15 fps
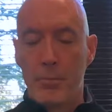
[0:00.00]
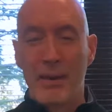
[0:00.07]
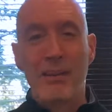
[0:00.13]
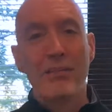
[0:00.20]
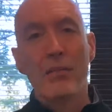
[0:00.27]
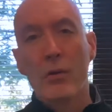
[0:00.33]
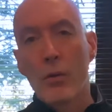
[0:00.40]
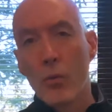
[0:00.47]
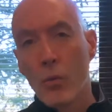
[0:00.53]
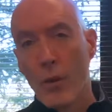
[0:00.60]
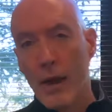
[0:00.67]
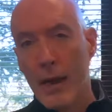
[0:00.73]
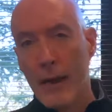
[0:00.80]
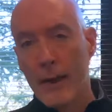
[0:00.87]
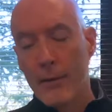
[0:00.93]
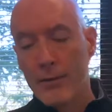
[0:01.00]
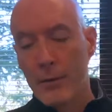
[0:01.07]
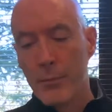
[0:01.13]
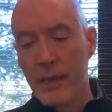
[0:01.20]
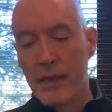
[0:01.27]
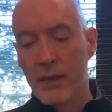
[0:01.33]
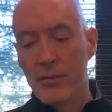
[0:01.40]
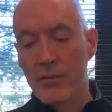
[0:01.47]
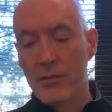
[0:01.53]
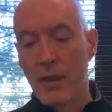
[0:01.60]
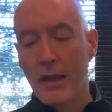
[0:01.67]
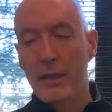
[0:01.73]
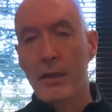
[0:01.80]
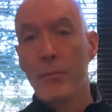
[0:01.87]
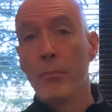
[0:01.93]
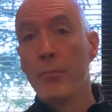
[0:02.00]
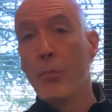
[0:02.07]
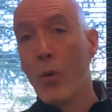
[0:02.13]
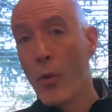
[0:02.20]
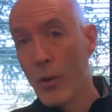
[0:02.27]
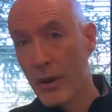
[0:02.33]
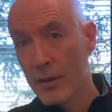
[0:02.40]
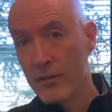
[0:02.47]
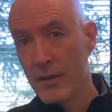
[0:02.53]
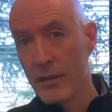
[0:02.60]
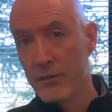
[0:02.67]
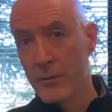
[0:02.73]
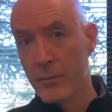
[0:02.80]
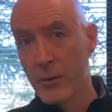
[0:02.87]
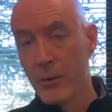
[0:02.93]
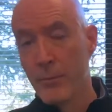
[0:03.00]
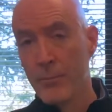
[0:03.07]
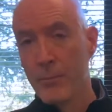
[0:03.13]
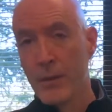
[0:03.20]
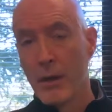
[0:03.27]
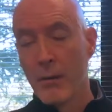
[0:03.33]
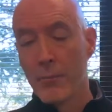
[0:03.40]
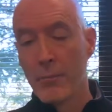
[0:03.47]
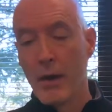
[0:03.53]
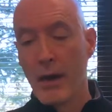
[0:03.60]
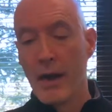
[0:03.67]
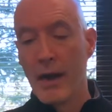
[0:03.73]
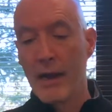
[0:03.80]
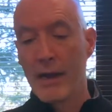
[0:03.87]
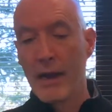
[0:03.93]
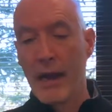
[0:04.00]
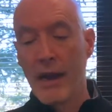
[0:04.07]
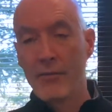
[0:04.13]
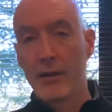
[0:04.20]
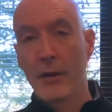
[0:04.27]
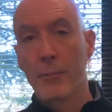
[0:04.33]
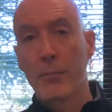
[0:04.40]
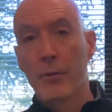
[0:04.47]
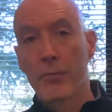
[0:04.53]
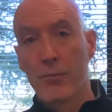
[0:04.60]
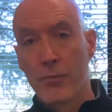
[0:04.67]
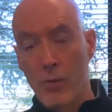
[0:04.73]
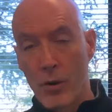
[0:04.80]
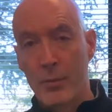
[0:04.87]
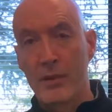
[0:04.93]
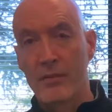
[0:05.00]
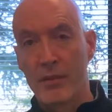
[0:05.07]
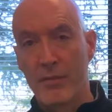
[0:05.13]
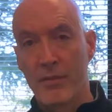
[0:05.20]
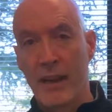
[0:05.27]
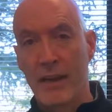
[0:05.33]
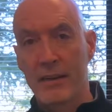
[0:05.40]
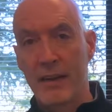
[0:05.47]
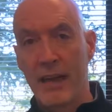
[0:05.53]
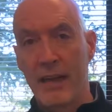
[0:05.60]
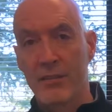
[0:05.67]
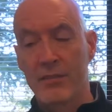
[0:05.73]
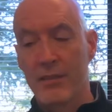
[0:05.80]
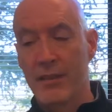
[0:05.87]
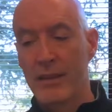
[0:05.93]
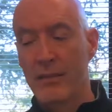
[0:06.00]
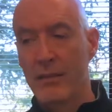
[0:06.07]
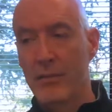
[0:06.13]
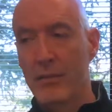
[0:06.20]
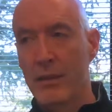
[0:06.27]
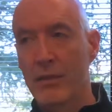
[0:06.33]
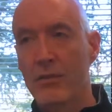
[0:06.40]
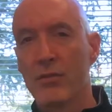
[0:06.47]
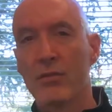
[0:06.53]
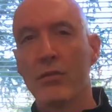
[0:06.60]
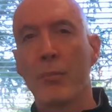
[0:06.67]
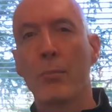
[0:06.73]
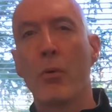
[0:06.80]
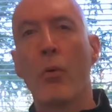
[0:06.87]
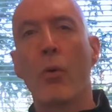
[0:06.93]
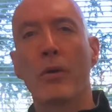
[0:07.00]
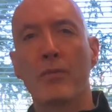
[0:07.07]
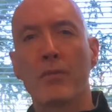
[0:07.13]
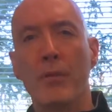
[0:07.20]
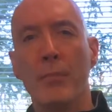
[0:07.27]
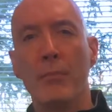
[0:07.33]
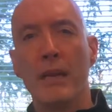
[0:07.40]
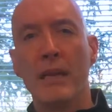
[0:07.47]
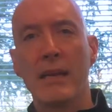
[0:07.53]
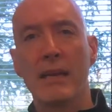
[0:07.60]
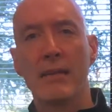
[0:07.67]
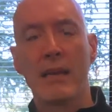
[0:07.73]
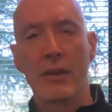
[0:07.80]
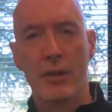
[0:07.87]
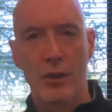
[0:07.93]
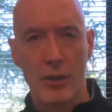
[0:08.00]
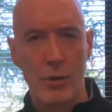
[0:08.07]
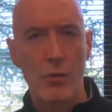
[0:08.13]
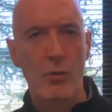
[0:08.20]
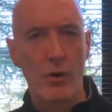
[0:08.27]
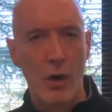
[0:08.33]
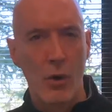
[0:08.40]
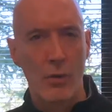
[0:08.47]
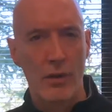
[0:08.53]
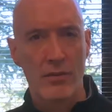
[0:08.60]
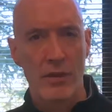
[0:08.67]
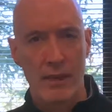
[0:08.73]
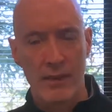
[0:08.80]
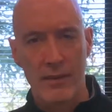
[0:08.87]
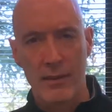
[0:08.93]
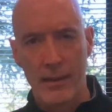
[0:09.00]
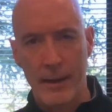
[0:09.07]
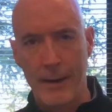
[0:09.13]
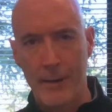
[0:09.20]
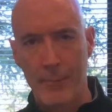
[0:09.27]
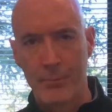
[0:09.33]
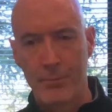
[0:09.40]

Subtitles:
is there a way to make it slightly more accessible by having a performance of that text that supports the meaning that you know is in there?